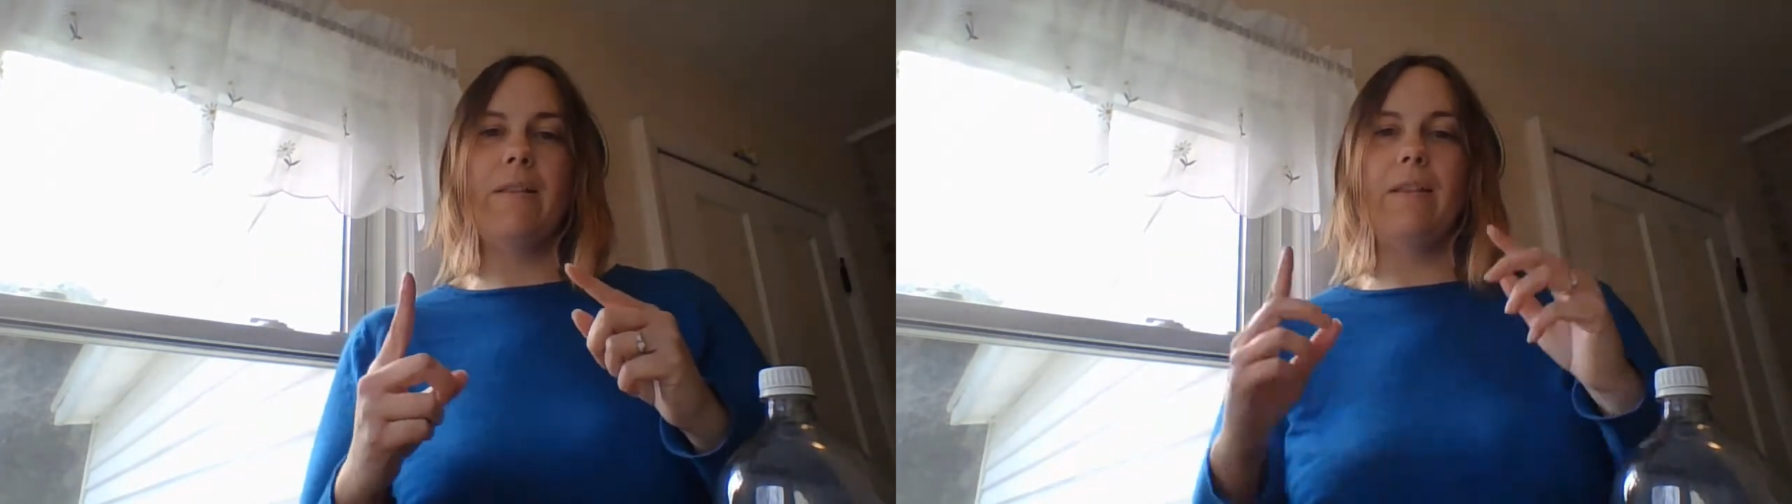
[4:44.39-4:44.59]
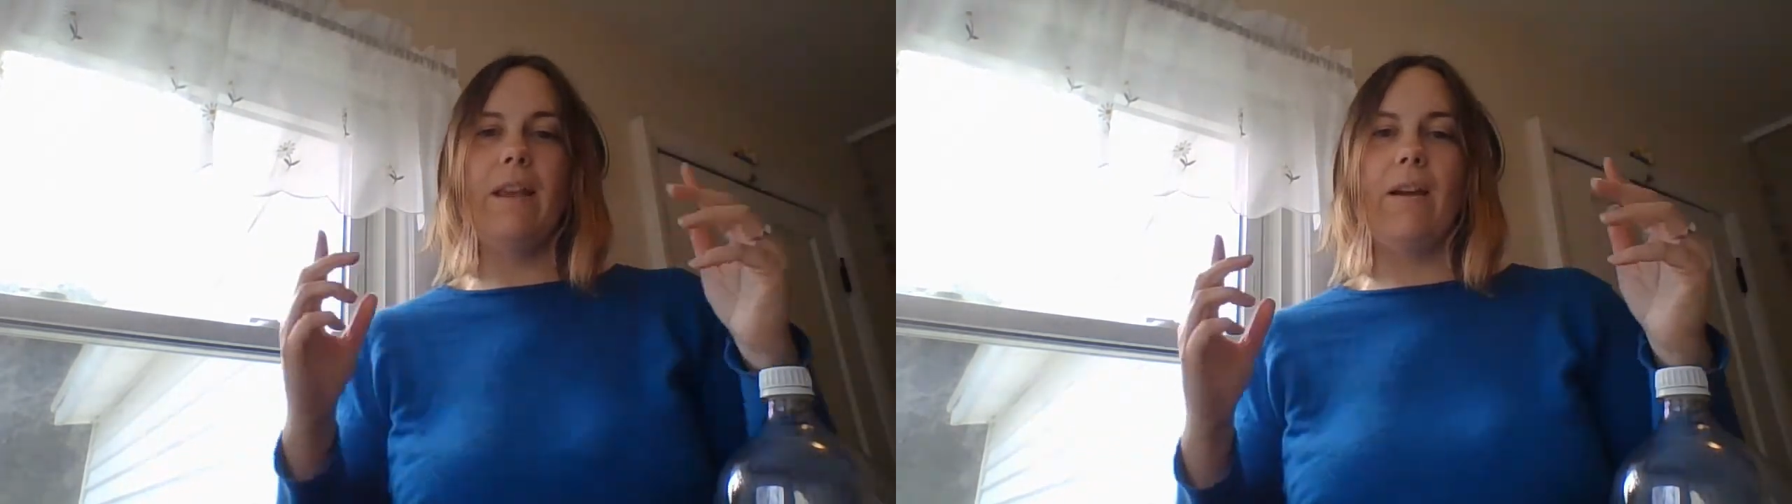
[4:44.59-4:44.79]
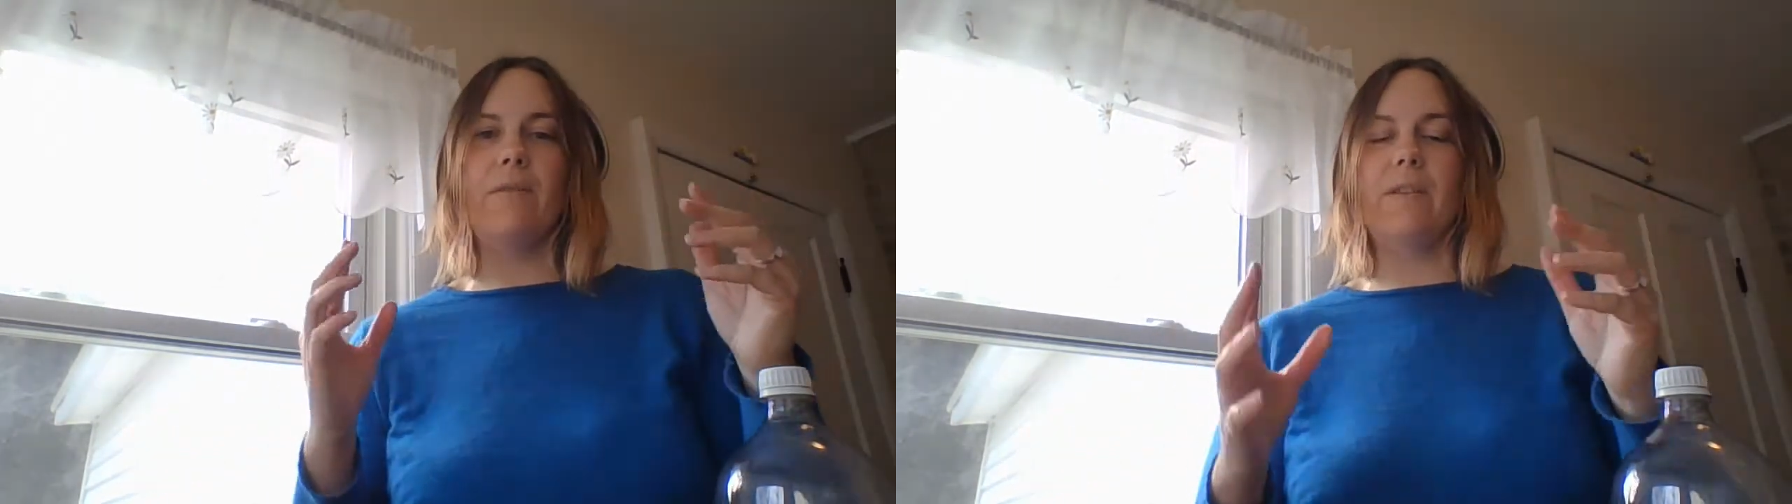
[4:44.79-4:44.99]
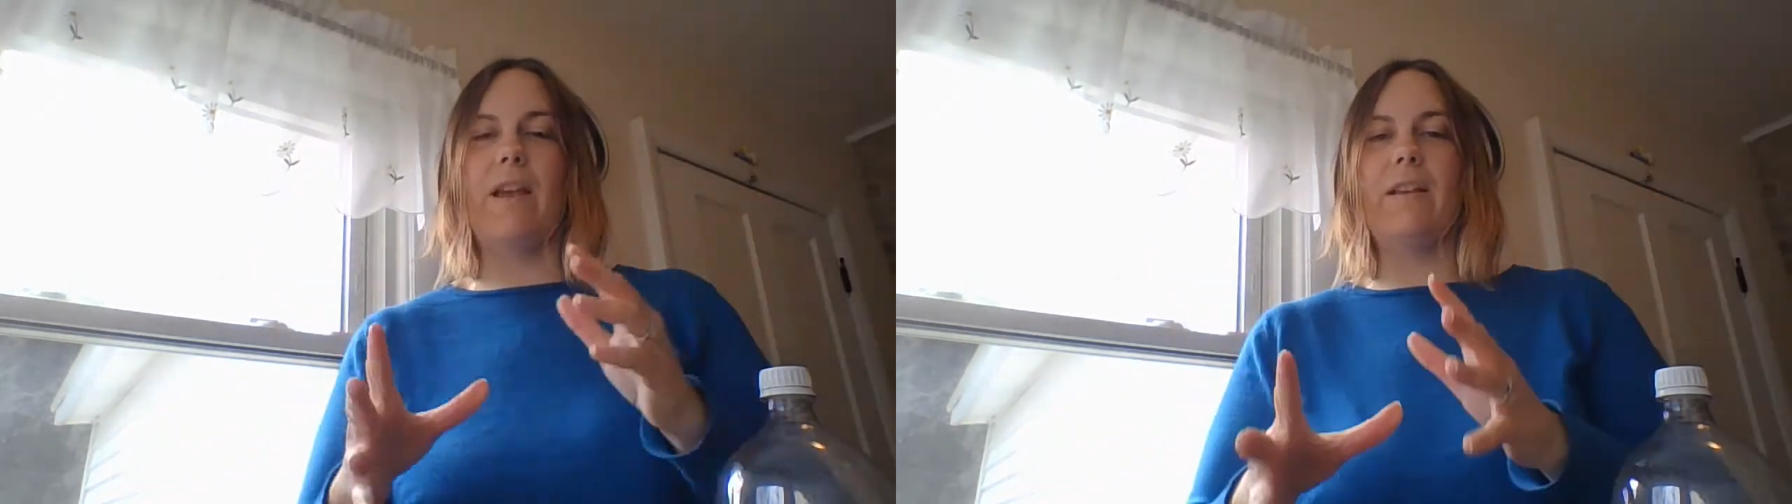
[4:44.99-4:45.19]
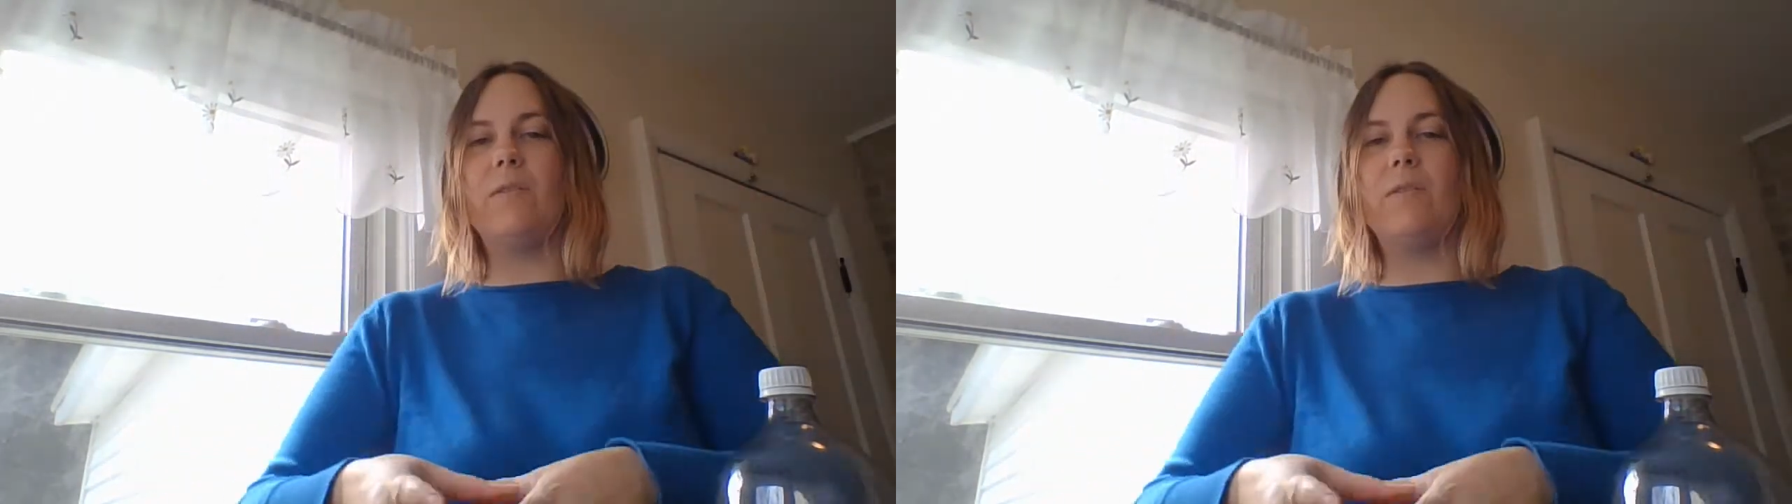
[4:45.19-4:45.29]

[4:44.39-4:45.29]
than the outside.